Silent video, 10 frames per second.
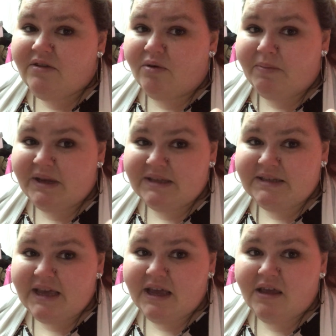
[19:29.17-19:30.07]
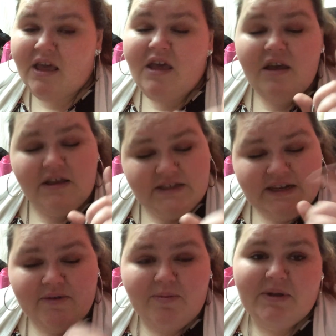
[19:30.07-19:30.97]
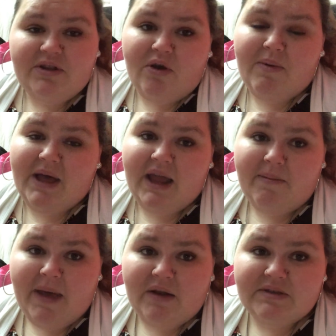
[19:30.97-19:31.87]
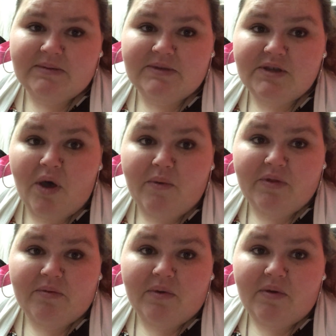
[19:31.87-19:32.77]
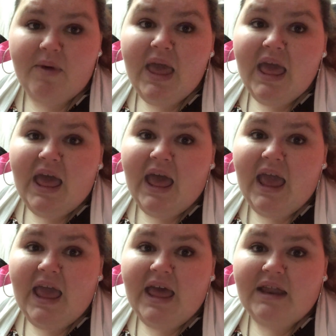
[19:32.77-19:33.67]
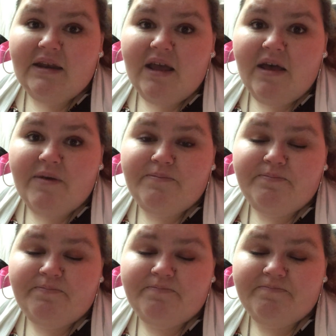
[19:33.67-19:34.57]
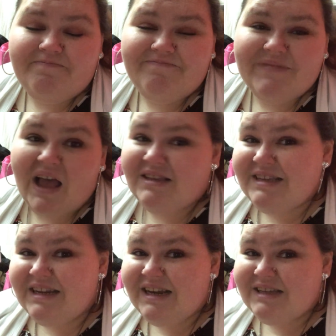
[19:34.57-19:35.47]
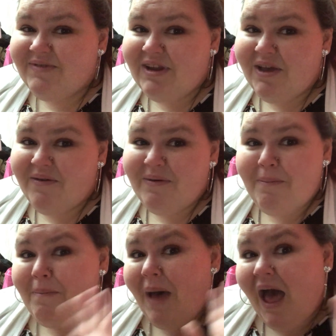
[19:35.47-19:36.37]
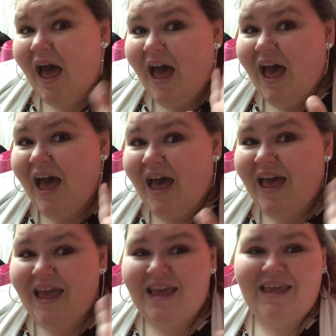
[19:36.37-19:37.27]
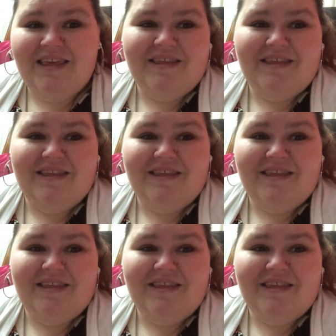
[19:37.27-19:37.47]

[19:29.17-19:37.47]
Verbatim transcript: Don't be a dick because you never know what kind of battle someone's going through. And um, I'll see you in the next video. Bye.